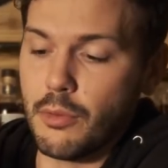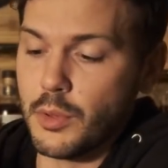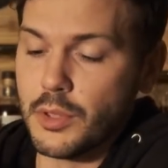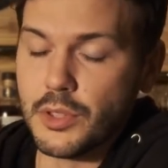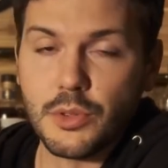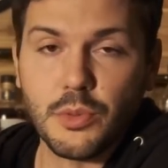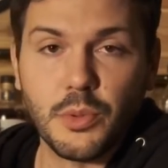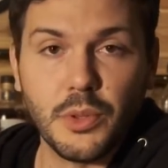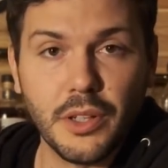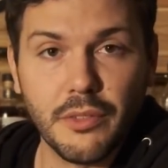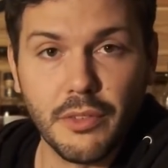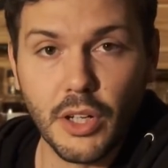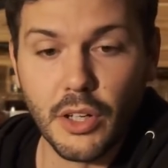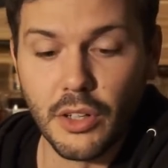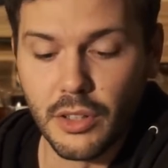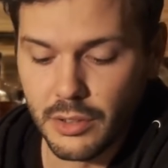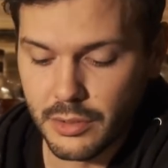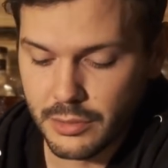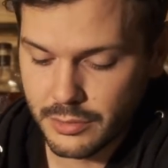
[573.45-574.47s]
which we have
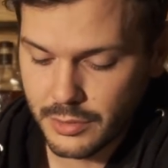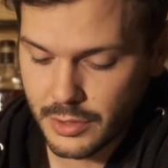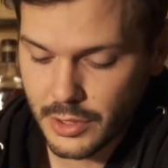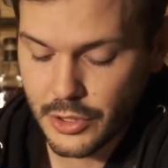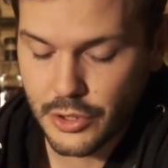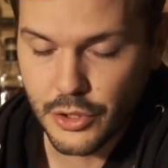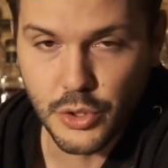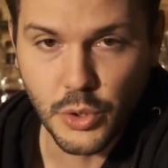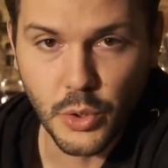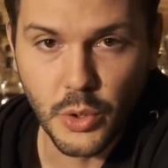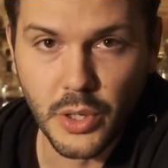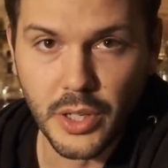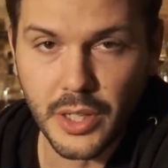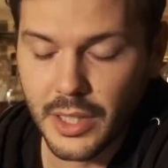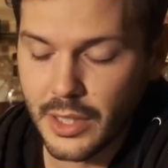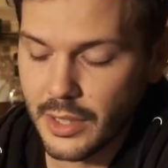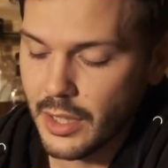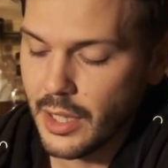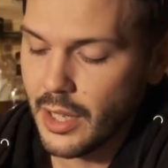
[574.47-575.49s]
all enjoyed
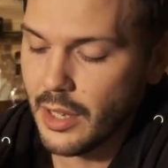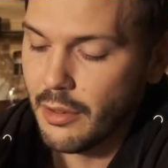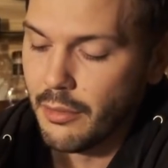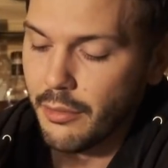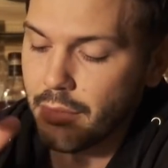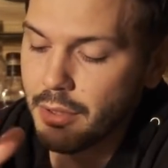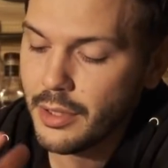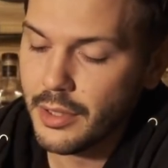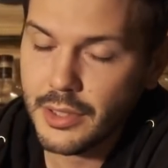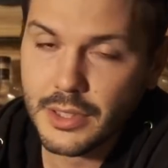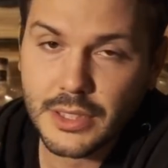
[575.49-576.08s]
and loved.